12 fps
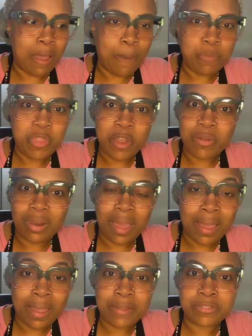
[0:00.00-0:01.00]
their
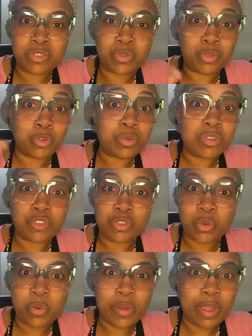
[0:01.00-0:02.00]
lives, through the
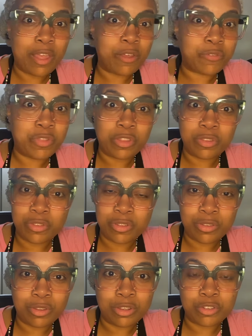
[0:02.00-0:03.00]
story of the
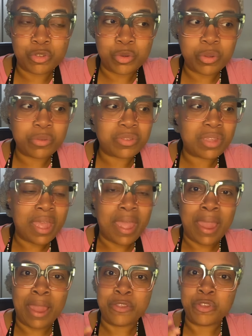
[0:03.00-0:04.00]
LaTruth.
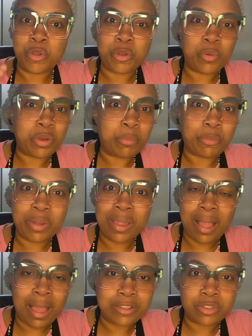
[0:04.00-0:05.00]
And you're going to bring
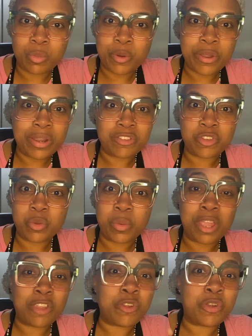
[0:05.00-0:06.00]
God's word into
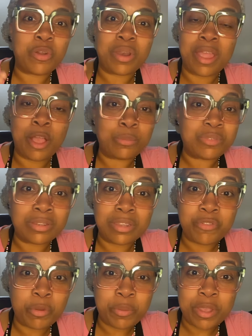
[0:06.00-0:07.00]
it. And you're going to help
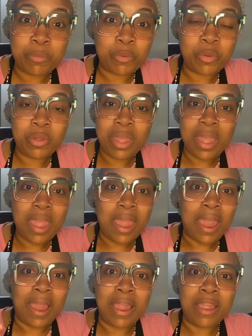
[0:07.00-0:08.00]
deliver people.
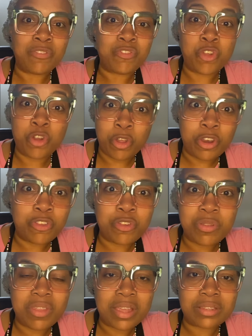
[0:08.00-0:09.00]
And you're going to
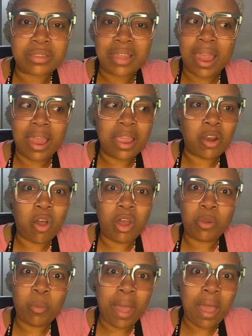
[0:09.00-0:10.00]
do this. And all
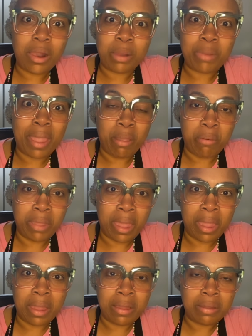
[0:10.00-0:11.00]
the while, I'm like,
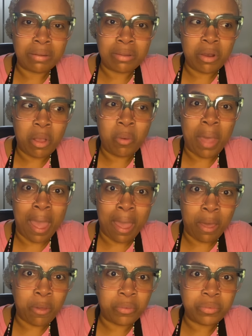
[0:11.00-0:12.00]
okay, you know,
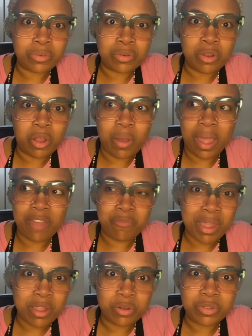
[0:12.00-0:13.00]
how? You know, I have
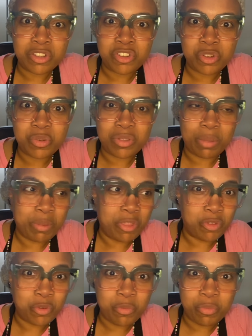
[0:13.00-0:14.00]
my own issues. I've been
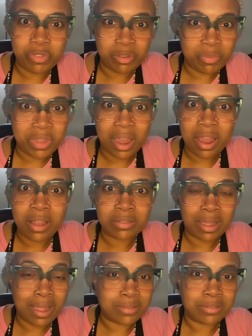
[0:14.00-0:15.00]
through some things.
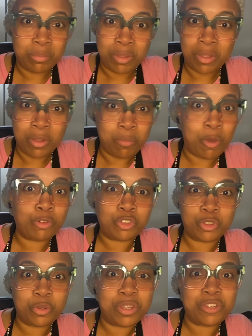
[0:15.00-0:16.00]
I got some
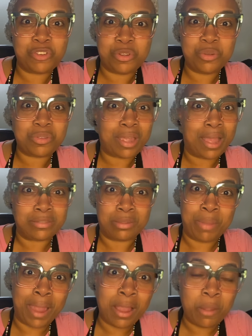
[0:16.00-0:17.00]
emotional issues. I got some
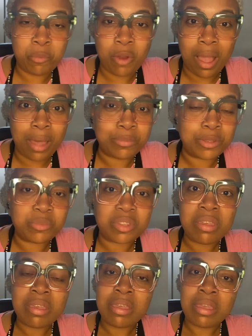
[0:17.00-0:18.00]
anger problems.
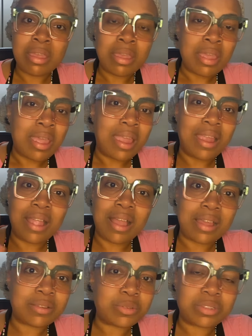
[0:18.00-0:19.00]
And
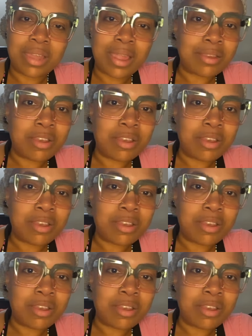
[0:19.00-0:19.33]
God was like,